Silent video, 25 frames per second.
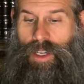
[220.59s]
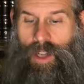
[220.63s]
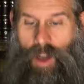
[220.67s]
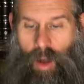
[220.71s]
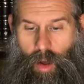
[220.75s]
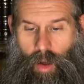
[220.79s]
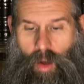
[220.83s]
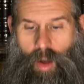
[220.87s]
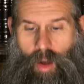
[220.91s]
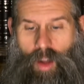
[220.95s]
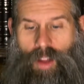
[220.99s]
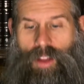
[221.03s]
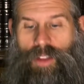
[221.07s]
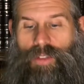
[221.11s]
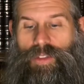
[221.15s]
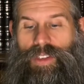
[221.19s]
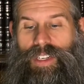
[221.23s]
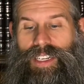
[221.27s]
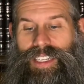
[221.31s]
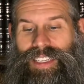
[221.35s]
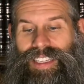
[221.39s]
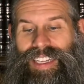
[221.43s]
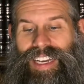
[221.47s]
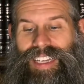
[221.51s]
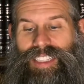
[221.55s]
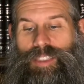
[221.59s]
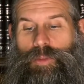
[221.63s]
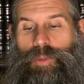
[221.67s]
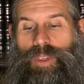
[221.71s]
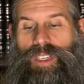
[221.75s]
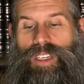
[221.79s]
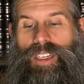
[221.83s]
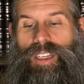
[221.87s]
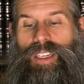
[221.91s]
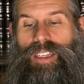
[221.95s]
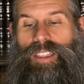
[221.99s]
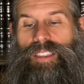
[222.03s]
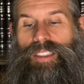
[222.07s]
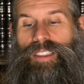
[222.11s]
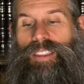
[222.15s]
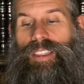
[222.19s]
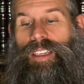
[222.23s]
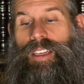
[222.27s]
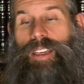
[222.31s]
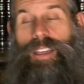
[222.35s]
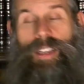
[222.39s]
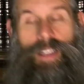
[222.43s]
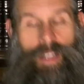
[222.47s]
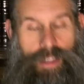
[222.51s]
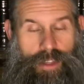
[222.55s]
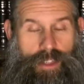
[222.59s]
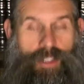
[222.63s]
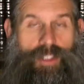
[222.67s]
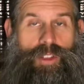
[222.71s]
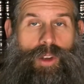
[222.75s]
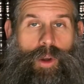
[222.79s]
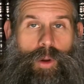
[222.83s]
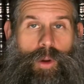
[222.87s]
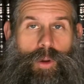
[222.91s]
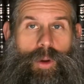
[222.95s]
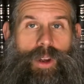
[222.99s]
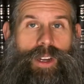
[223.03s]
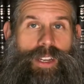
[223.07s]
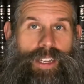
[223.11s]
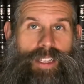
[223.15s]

All of it, and that's because the Torah